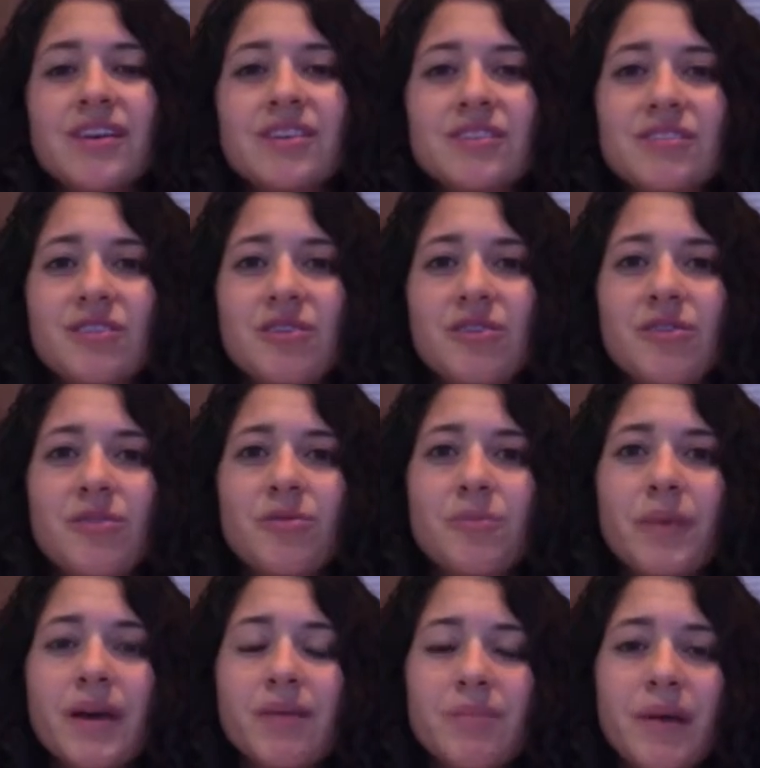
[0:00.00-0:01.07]
So
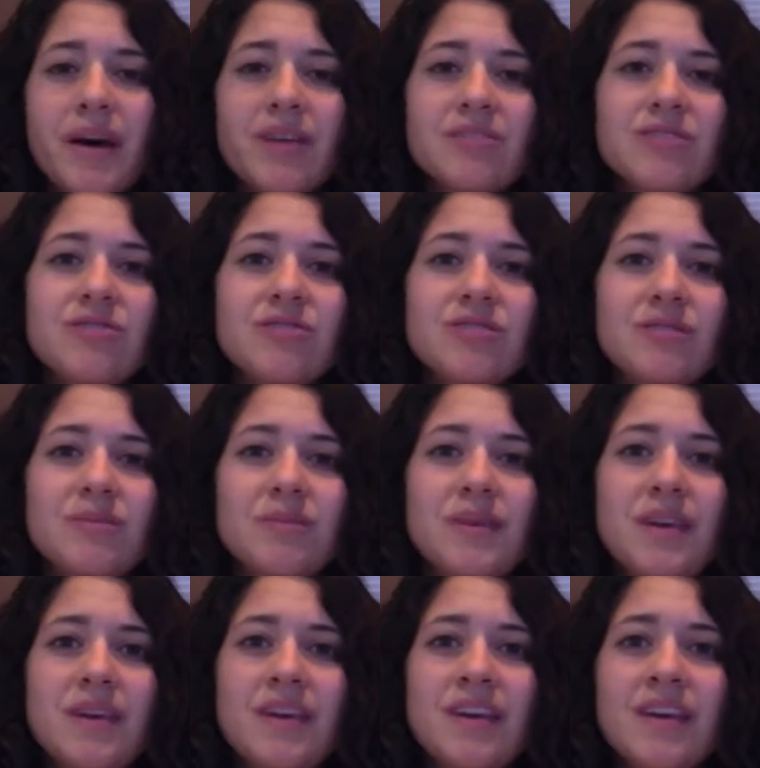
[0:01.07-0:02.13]
pen pals used to
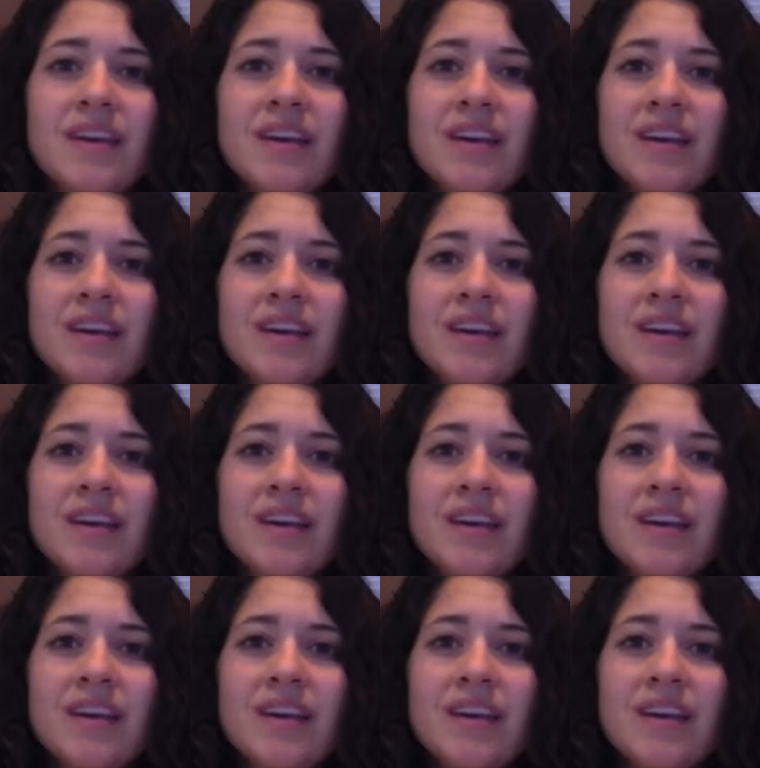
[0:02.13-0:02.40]
be,